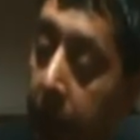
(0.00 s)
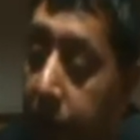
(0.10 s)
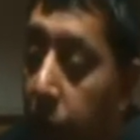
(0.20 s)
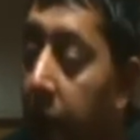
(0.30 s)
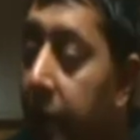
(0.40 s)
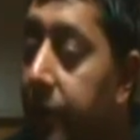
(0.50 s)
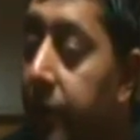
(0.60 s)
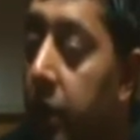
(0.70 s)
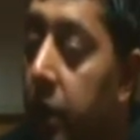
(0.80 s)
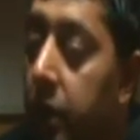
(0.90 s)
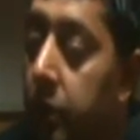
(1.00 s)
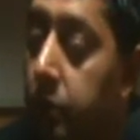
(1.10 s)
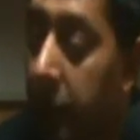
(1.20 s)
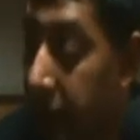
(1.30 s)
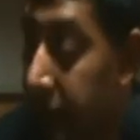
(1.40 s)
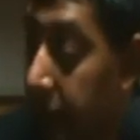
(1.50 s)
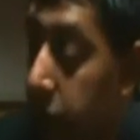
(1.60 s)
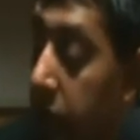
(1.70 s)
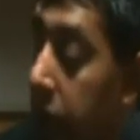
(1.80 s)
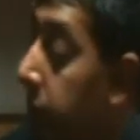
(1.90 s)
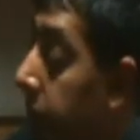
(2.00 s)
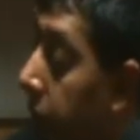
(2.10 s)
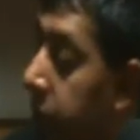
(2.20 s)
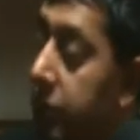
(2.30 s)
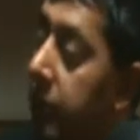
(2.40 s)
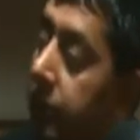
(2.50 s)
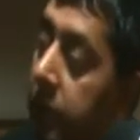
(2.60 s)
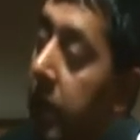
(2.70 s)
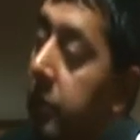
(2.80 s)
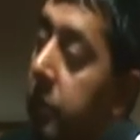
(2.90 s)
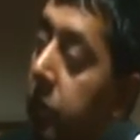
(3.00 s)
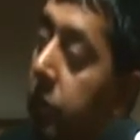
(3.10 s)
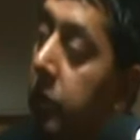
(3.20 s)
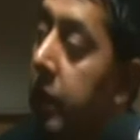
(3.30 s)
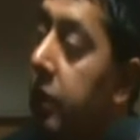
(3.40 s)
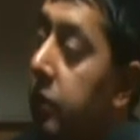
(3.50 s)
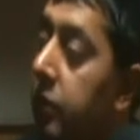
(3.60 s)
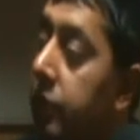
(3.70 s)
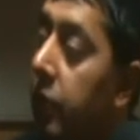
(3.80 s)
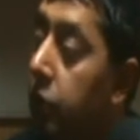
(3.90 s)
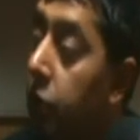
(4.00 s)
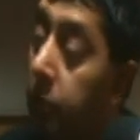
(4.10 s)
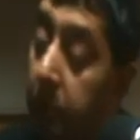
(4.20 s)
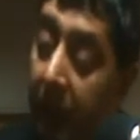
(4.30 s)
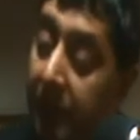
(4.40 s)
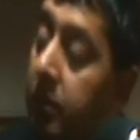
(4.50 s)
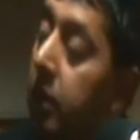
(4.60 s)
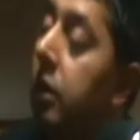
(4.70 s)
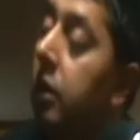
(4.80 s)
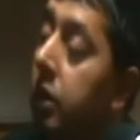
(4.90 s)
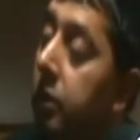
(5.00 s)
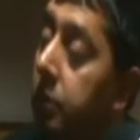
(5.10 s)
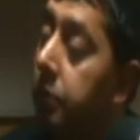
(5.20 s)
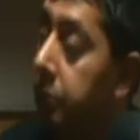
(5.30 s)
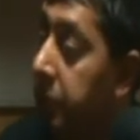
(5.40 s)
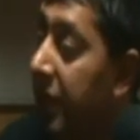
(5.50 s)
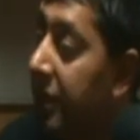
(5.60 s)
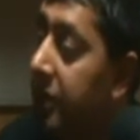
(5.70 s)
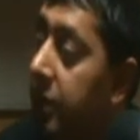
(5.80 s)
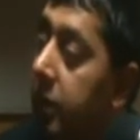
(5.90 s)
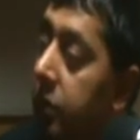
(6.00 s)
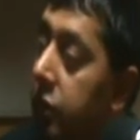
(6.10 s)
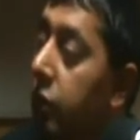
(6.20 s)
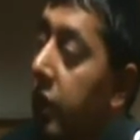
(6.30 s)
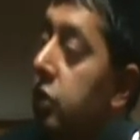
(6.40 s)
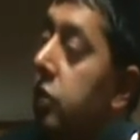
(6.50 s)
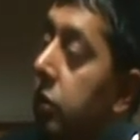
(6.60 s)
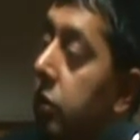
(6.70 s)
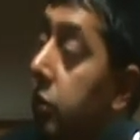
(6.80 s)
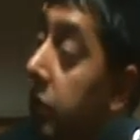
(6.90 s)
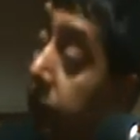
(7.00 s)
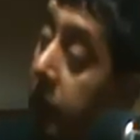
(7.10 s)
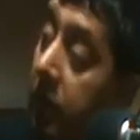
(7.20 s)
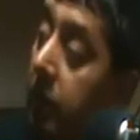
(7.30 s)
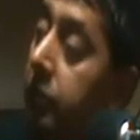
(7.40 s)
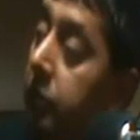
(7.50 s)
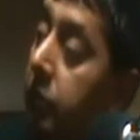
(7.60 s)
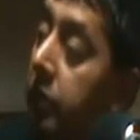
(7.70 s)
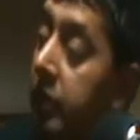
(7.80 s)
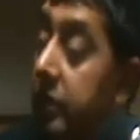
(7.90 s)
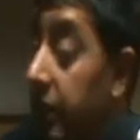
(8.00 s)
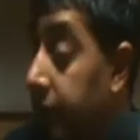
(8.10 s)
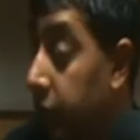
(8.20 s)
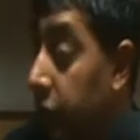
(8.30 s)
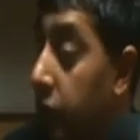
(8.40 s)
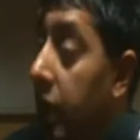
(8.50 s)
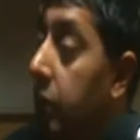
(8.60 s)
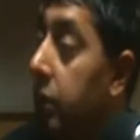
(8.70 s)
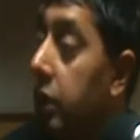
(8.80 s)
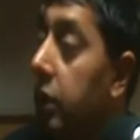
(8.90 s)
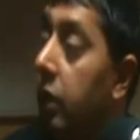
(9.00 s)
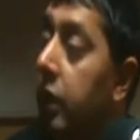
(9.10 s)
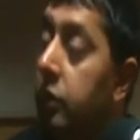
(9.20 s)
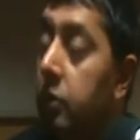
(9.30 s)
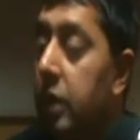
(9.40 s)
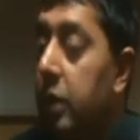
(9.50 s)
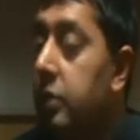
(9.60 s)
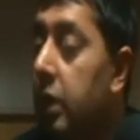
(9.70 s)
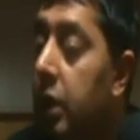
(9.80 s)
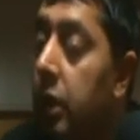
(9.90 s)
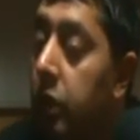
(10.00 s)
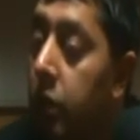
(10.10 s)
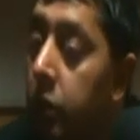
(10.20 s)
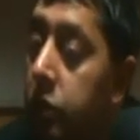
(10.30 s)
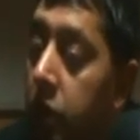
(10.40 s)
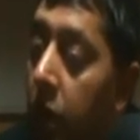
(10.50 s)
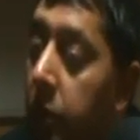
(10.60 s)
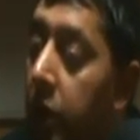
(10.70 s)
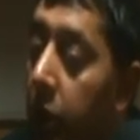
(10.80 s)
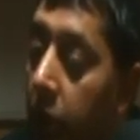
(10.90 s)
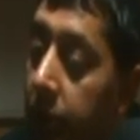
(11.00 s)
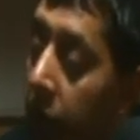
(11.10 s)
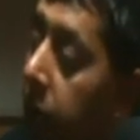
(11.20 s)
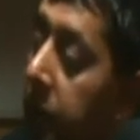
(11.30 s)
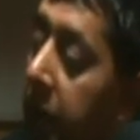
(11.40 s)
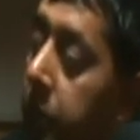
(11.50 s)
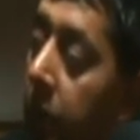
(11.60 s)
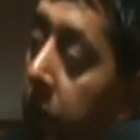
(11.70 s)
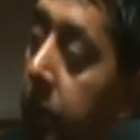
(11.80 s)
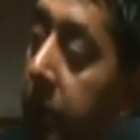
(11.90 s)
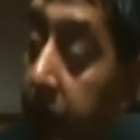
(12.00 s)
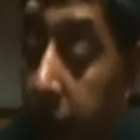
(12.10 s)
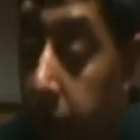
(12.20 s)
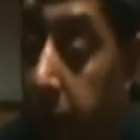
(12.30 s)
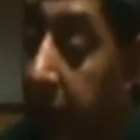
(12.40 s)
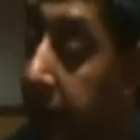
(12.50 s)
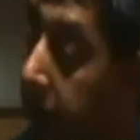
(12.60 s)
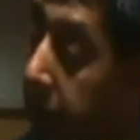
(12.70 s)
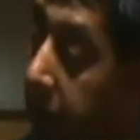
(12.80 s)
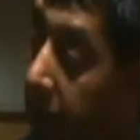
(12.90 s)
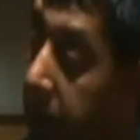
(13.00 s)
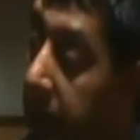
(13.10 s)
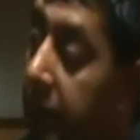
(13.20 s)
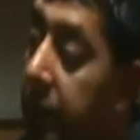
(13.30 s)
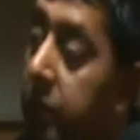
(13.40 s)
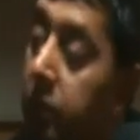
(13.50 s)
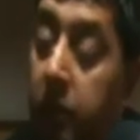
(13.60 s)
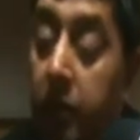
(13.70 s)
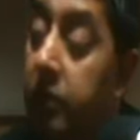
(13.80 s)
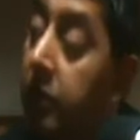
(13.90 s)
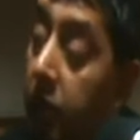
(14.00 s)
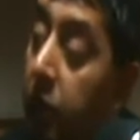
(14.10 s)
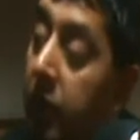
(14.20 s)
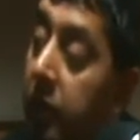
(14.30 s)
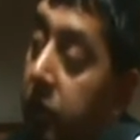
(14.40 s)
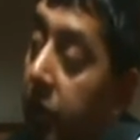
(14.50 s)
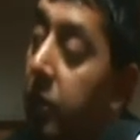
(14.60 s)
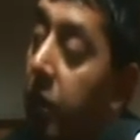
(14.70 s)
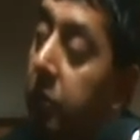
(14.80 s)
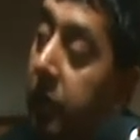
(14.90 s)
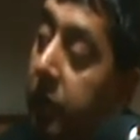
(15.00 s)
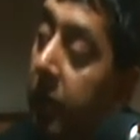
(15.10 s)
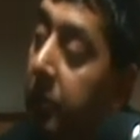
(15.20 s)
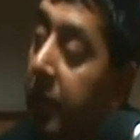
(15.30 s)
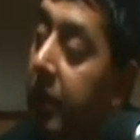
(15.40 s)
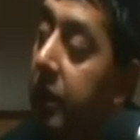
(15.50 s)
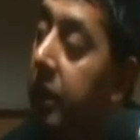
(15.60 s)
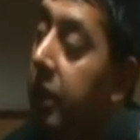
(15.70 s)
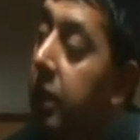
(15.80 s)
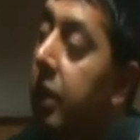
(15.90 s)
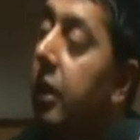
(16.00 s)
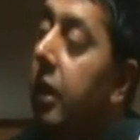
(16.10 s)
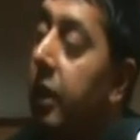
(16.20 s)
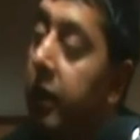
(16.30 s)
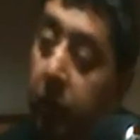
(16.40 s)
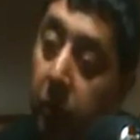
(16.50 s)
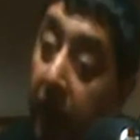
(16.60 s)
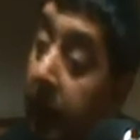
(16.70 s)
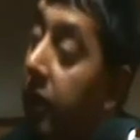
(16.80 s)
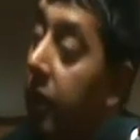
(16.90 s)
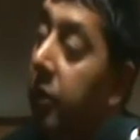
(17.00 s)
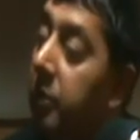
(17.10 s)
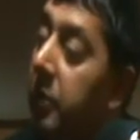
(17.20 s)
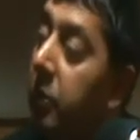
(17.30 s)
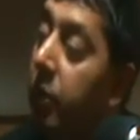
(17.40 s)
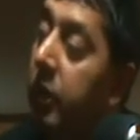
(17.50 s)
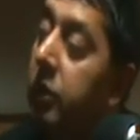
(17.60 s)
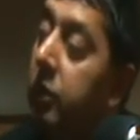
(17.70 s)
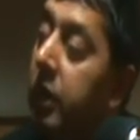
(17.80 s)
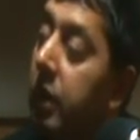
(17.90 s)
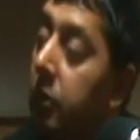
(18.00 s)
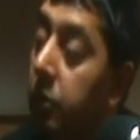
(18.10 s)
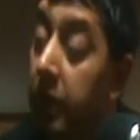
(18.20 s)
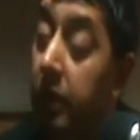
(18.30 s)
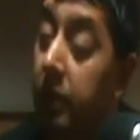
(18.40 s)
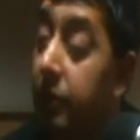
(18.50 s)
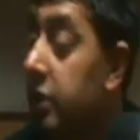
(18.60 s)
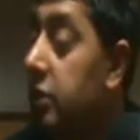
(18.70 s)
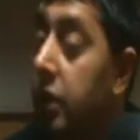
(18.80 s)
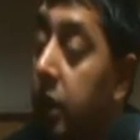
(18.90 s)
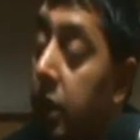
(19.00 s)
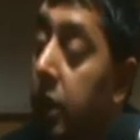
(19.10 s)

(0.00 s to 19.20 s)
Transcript: if you have like a DJ with lots of different types of music and stuff, you know, you can mix beats and scratch and do different types of music set for the crowd, you know. And sometimes, you know, you start with a lot of R&B hip hop and then you blend the Punjabi in, and sometimes they say the way you start with a lot of Punjabi, Hindi, and then you blend the R&B more into it, you know, but then eventually